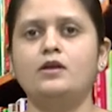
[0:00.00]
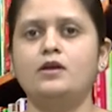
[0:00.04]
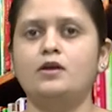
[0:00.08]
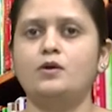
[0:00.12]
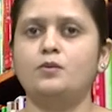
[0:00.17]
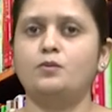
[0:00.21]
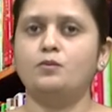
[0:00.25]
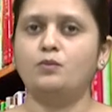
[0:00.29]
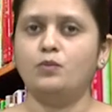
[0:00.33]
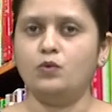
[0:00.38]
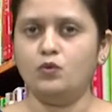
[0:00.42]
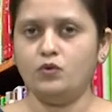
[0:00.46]

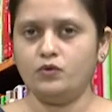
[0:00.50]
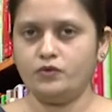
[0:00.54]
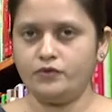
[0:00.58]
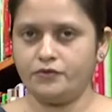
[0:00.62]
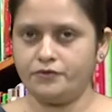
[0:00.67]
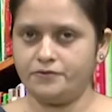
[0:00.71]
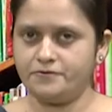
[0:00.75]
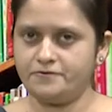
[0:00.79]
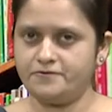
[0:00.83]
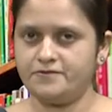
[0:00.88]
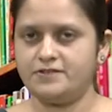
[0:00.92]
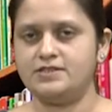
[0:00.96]
both
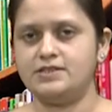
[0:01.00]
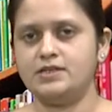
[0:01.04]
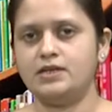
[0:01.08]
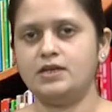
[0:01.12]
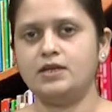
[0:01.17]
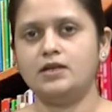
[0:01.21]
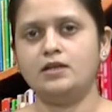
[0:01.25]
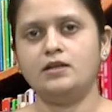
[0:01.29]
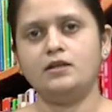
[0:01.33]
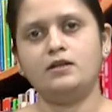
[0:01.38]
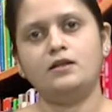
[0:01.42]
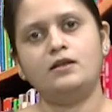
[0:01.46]

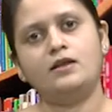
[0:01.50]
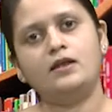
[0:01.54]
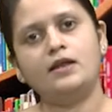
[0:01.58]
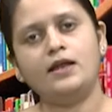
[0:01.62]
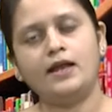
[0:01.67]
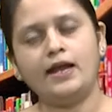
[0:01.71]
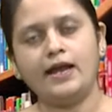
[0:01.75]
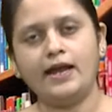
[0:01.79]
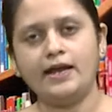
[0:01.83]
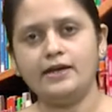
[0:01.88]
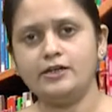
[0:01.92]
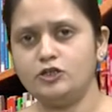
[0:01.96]
physical
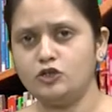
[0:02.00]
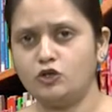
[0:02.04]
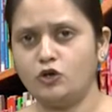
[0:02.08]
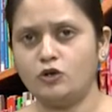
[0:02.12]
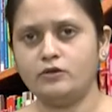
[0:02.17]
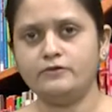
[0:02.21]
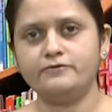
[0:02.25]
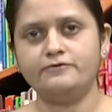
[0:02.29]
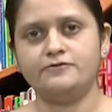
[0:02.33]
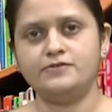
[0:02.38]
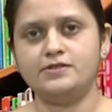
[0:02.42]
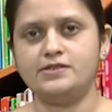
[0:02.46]
and
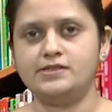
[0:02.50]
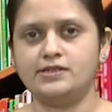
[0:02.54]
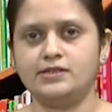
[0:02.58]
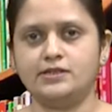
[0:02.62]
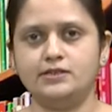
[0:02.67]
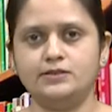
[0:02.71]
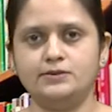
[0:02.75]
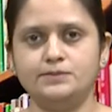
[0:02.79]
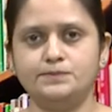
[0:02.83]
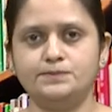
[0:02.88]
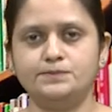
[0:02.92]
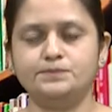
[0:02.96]
non-physical.
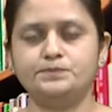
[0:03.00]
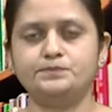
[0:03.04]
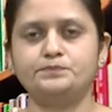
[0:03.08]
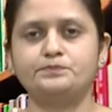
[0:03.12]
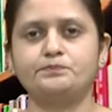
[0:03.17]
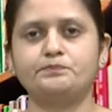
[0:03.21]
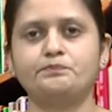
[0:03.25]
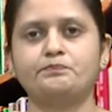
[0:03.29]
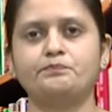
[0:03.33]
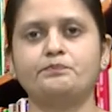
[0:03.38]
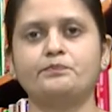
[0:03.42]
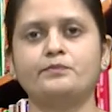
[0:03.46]

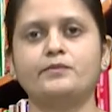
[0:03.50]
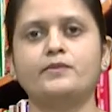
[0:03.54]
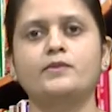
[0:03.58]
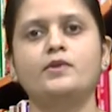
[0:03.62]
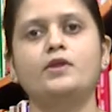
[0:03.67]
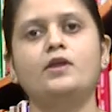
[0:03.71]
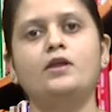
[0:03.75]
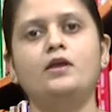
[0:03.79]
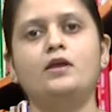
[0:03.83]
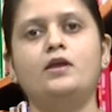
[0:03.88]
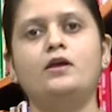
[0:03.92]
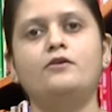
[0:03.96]

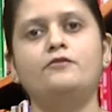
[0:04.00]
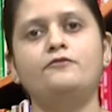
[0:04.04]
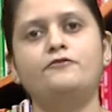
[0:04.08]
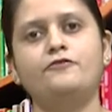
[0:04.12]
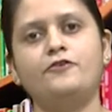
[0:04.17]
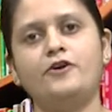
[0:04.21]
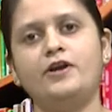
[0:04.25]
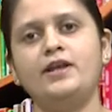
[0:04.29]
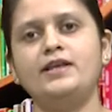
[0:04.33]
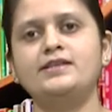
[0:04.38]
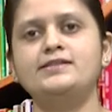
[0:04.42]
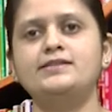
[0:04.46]

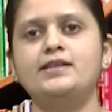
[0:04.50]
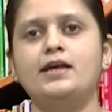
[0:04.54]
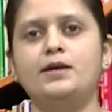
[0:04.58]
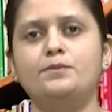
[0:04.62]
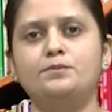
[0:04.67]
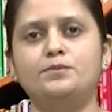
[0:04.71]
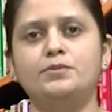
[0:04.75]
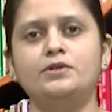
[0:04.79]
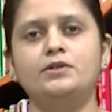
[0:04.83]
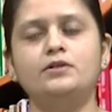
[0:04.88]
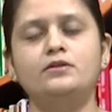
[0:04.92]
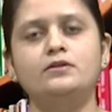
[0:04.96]
For
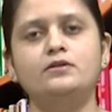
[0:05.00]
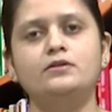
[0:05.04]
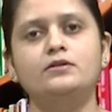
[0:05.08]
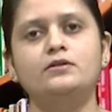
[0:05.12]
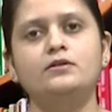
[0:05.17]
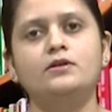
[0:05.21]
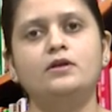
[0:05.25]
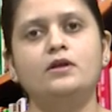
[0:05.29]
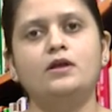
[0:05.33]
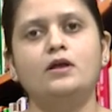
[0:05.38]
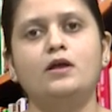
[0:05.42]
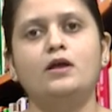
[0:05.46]
example,
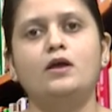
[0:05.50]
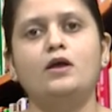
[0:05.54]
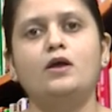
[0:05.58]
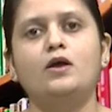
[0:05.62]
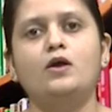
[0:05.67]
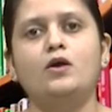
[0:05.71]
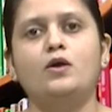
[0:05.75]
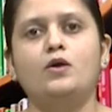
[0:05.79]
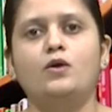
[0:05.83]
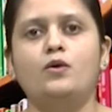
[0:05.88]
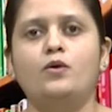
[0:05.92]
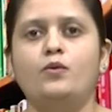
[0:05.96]

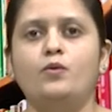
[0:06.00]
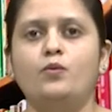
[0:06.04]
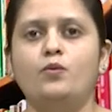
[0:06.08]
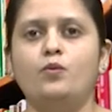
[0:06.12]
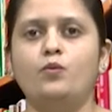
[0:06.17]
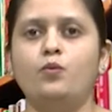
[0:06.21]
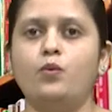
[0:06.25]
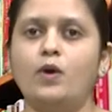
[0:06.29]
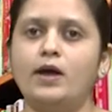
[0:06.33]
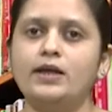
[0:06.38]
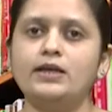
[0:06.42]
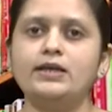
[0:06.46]

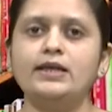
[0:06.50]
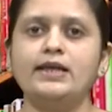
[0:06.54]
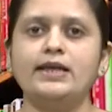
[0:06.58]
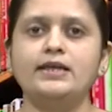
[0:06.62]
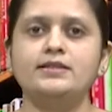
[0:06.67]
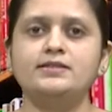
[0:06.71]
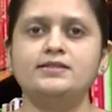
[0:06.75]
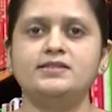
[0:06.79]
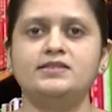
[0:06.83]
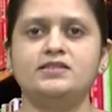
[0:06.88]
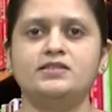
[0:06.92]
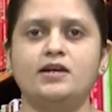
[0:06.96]
one can
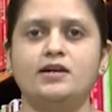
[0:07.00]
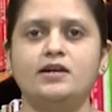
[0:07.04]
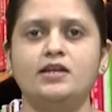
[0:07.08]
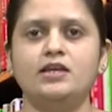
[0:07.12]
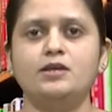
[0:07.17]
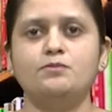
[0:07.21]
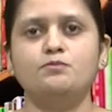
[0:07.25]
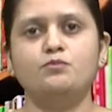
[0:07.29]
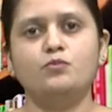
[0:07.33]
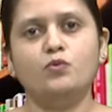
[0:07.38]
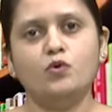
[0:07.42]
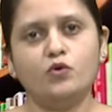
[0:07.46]
study
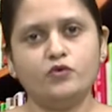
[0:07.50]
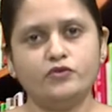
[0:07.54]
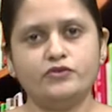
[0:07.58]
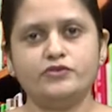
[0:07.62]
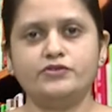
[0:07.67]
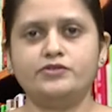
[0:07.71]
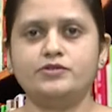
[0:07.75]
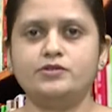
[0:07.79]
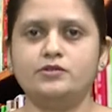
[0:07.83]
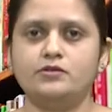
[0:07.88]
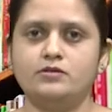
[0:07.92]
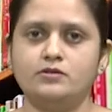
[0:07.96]

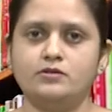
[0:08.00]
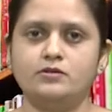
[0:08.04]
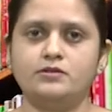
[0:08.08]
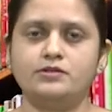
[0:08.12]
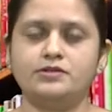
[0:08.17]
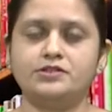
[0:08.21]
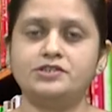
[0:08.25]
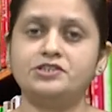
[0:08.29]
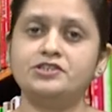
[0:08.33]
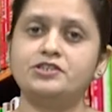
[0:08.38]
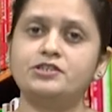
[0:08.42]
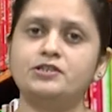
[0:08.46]
books
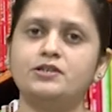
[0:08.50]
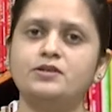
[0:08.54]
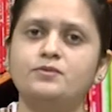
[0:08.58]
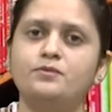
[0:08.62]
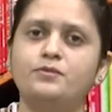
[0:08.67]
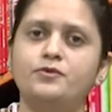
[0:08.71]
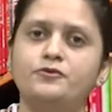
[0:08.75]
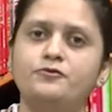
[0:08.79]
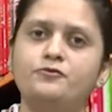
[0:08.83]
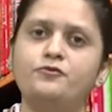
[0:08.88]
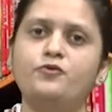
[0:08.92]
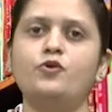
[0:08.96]
written
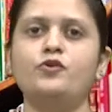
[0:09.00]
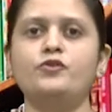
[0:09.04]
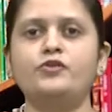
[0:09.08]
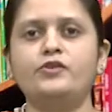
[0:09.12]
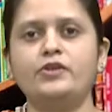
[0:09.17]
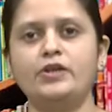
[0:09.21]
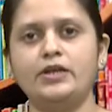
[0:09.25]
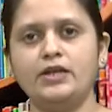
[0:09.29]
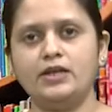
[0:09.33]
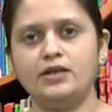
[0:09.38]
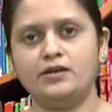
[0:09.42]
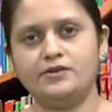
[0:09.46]
before
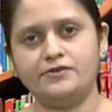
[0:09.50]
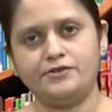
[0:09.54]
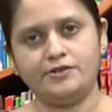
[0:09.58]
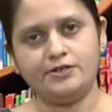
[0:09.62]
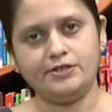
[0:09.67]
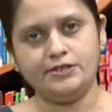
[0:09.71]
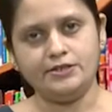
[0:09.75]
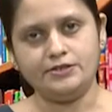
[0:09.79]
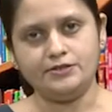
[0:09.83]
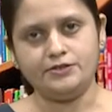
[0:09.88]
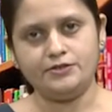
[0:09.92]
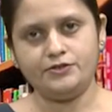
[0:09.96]
300
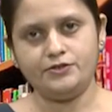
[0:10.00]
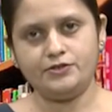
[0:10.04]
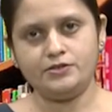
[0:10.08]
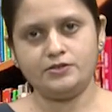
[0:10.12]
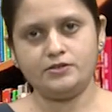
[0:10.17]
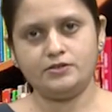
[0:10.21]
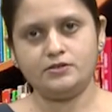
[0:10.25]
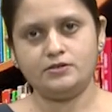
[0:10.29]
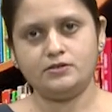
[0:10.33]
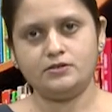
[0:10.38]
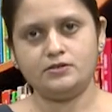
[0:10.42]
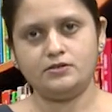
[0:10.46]

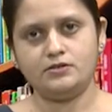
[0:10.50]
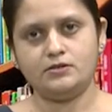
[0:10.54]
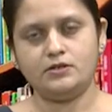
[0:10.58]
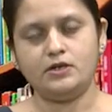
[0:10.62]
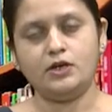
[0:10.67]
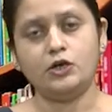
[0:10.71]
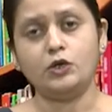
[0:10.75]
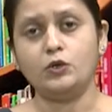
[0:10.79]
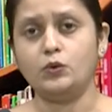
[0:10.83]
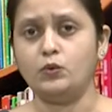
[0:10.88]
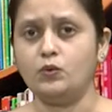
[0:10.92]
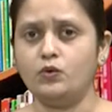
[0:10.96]
years
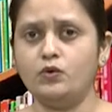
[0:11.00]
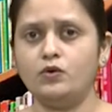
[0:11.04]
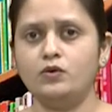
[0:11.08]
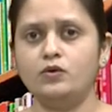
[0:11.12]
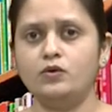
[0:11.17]
ago